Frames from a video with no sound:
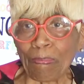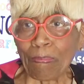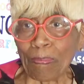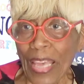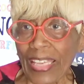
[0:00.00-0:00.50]

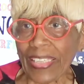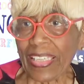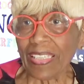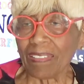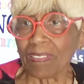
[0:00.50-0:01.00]
Make
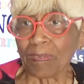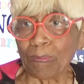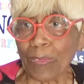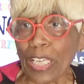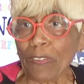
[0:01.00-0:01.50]
it
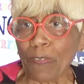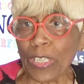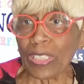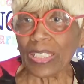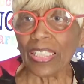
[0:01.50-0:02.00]
be
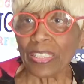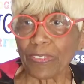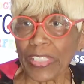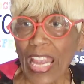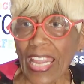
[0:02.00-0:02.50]
really
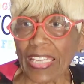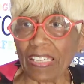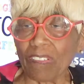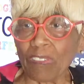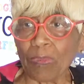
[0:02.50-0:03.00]

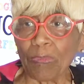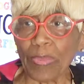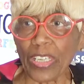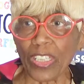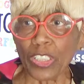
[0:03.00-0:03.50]
creative
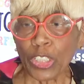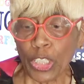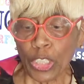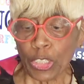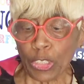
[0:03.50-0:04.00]
because
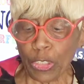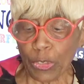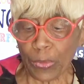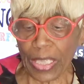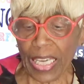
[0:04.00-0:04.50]

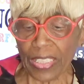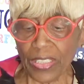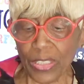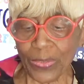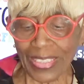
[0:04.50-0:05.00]
you
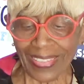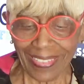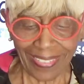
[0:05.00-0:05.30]
can do it.